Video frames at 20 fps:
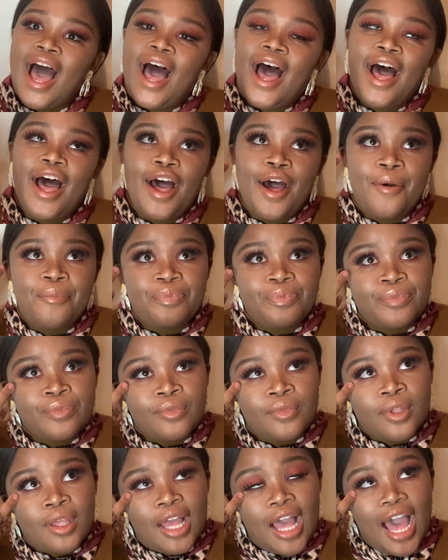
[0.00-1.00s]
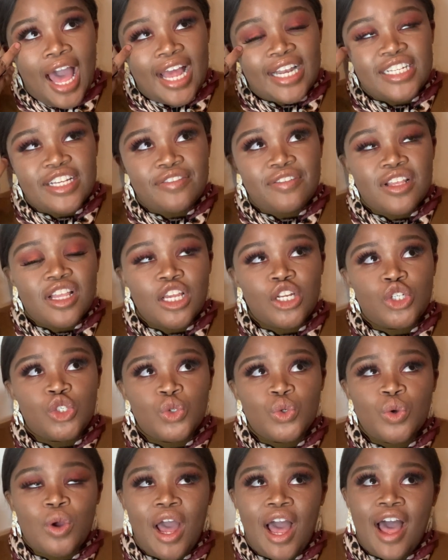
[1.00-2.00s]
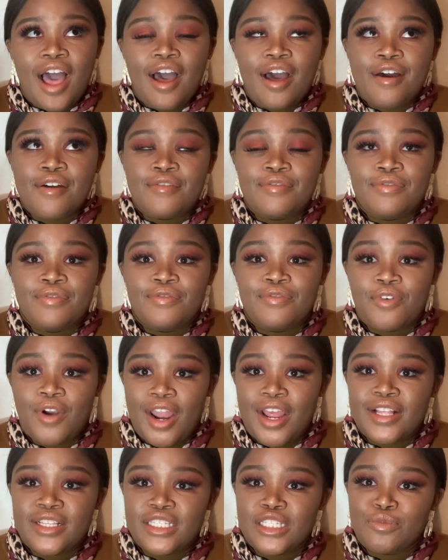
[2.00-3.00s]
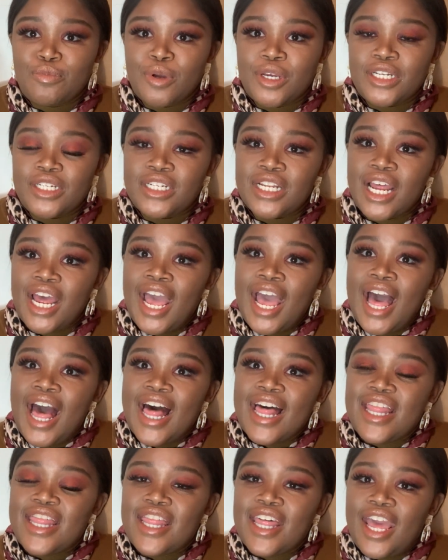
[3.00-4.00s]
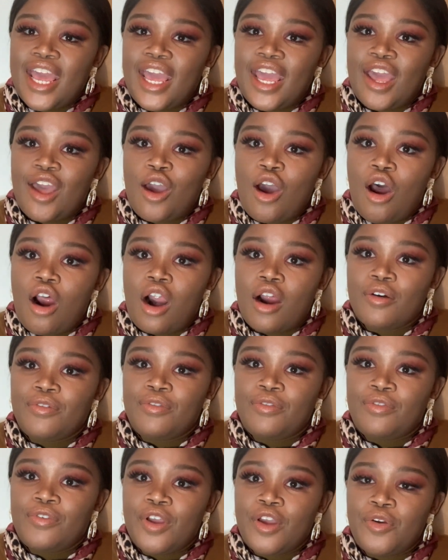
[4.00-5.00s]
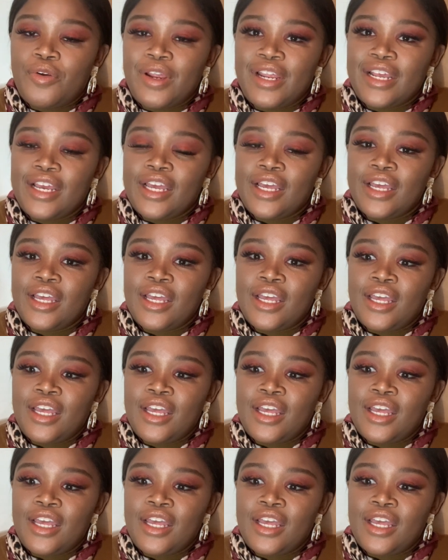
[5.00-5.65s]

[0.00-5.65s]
I definitely do have friends, but they are very,